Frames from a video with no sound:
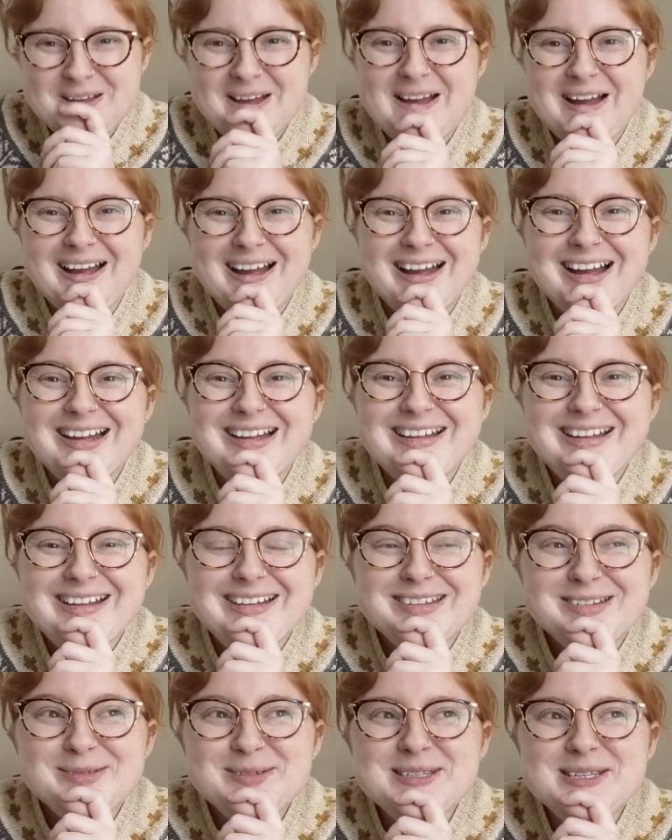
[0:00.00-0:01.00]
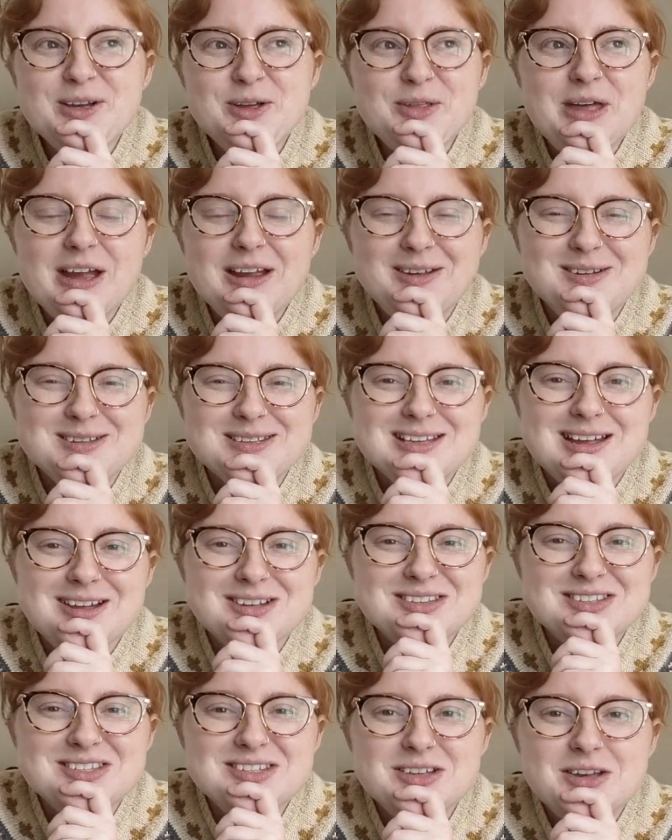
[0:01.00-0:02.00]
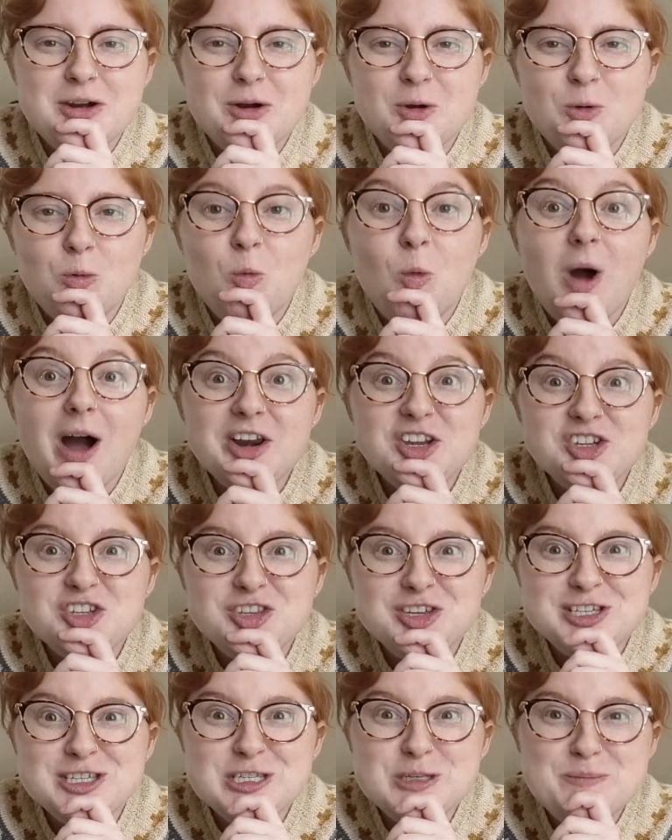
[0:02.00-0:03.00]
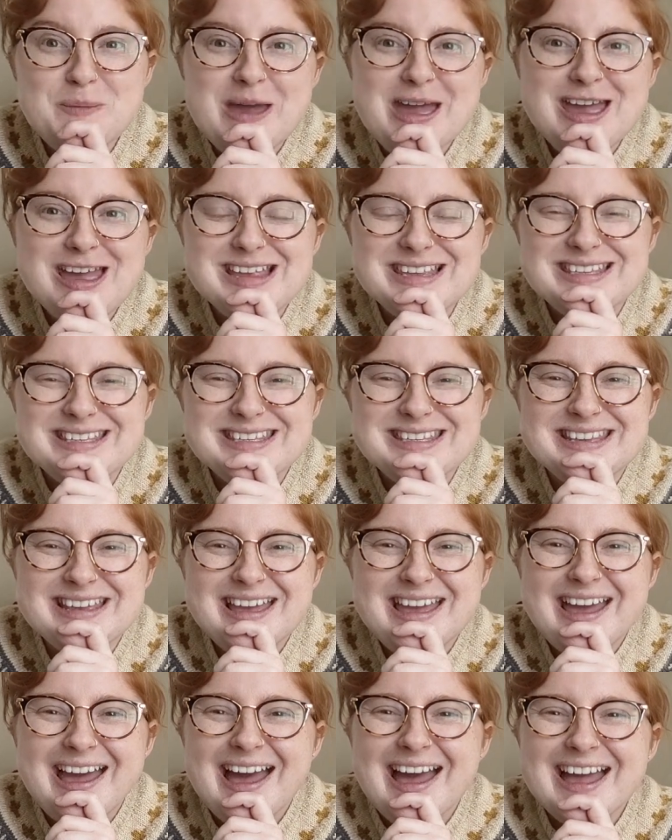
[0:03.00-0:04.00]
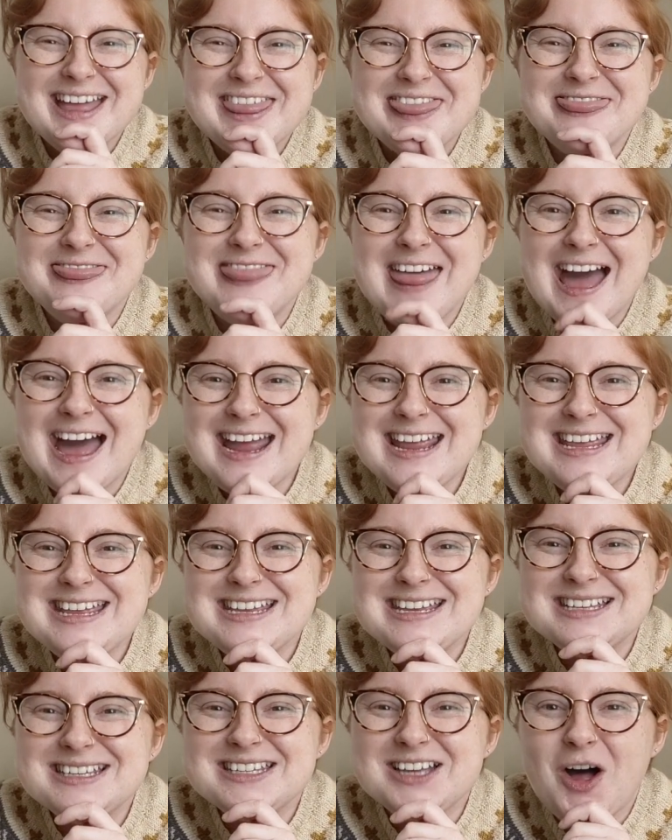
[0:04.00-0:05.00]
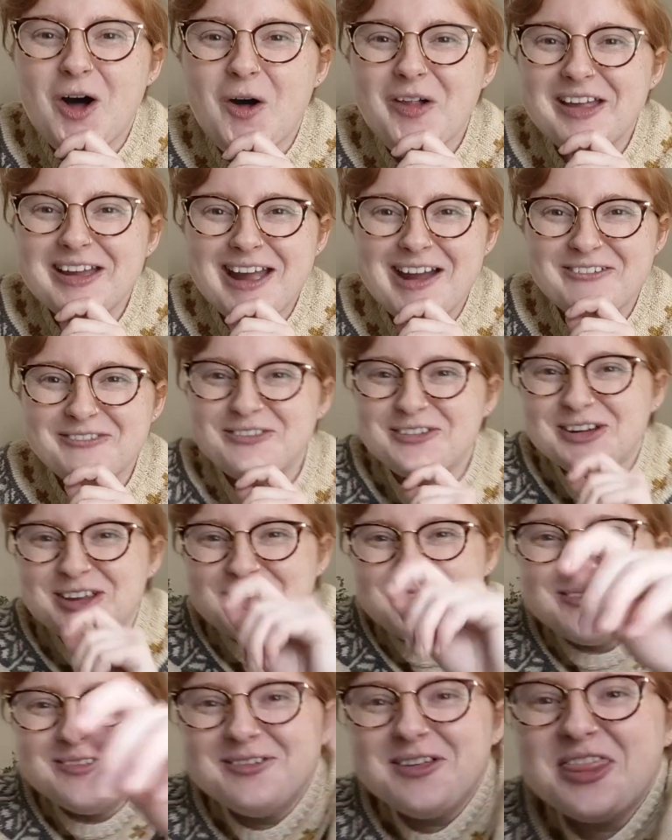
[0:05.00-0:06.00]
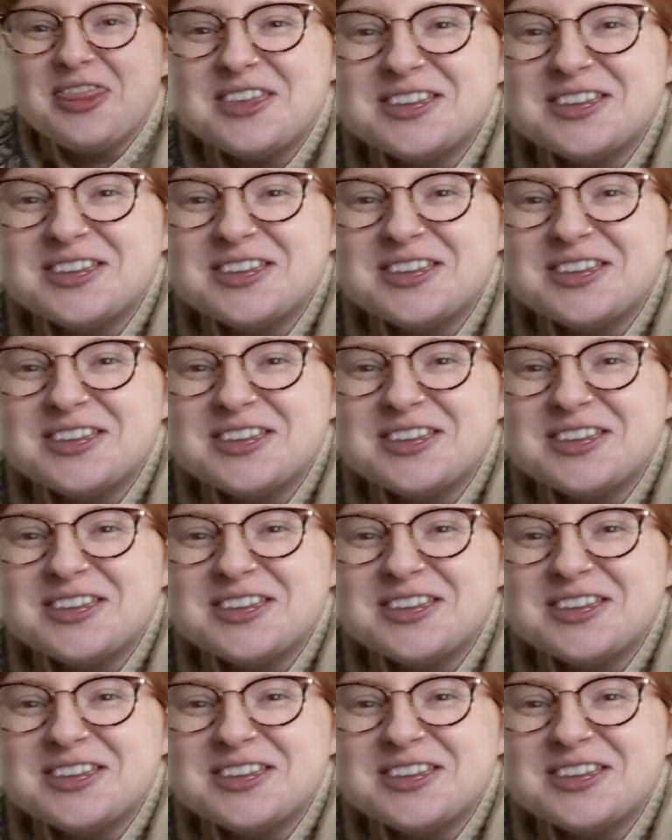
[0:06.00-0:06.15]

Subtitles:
So we'll see how that goes out. So watch this space. That is all I have for you